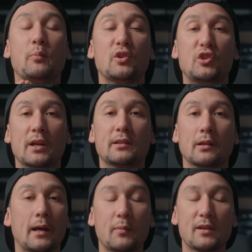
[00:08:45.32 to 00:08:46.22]
projector
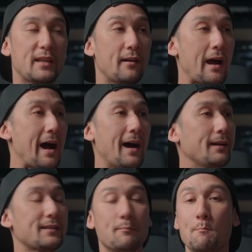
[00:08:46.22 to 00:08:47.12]
light, because there
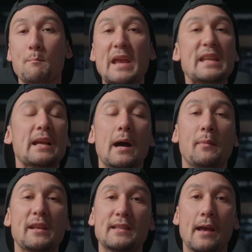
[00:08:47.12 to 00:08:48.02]
aren't many
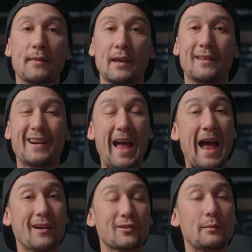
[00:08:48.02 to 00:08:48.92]
companies out there that are
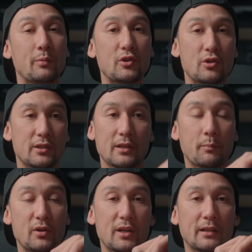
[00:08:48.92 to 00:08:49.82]
actually producing the
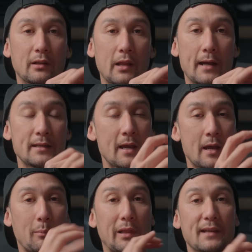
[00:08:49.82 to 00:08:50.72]
projector light,
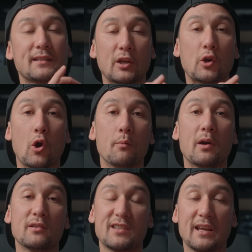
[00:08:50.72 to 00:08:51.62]
plus the
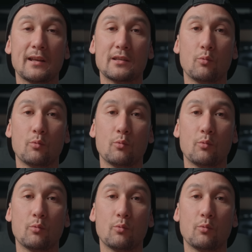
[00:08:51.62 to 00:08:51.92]
Gobo set as